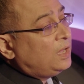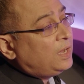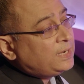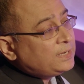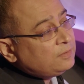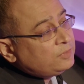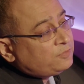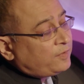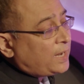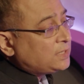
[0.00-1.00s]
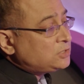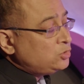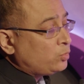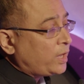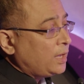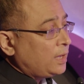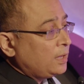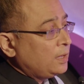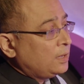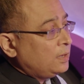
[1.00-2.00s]
I deal with France, UK,
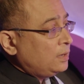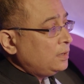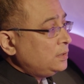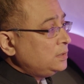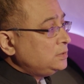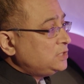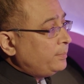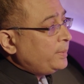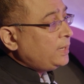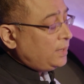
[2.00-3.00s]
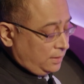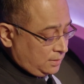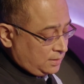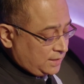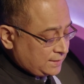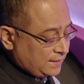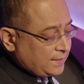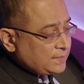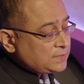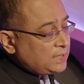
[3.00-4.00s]
Germany,
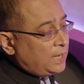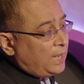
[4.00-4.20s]
Netherlands,